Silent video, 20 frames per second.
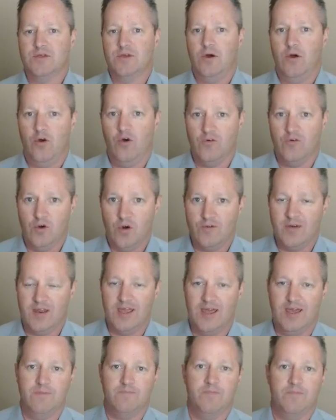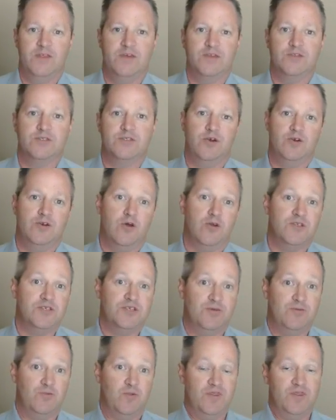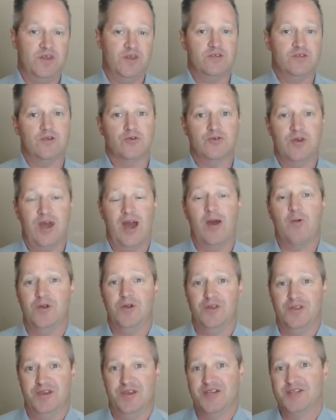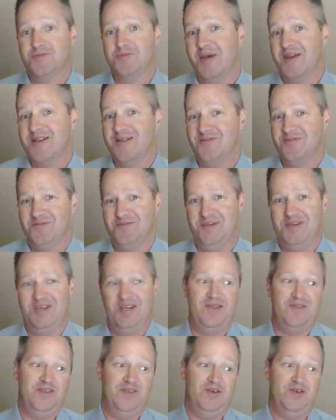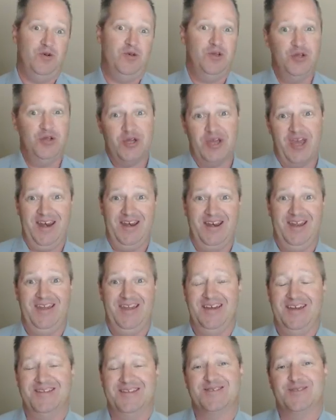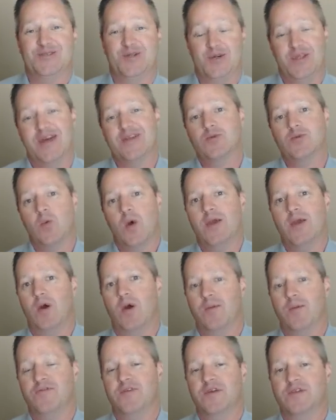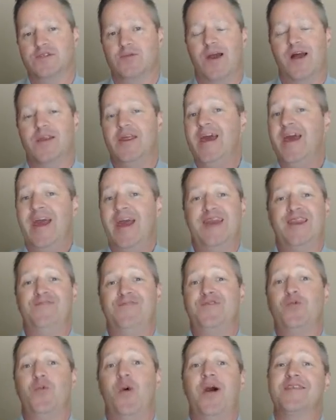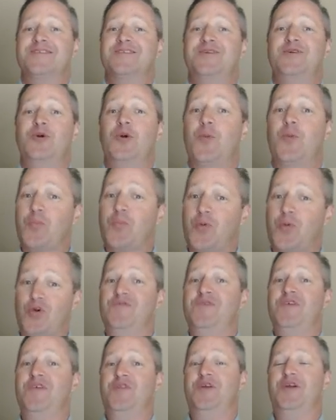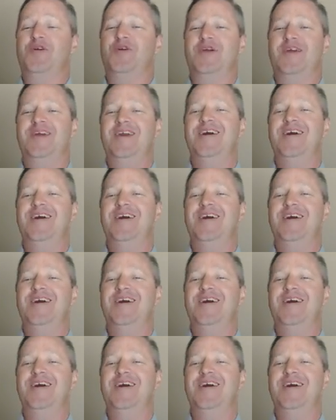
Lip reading: over and over again, they start noticing when things are not where they expect them to be, and they'll look at it again. So that's why you want to move things around. And if you want to prove the theory,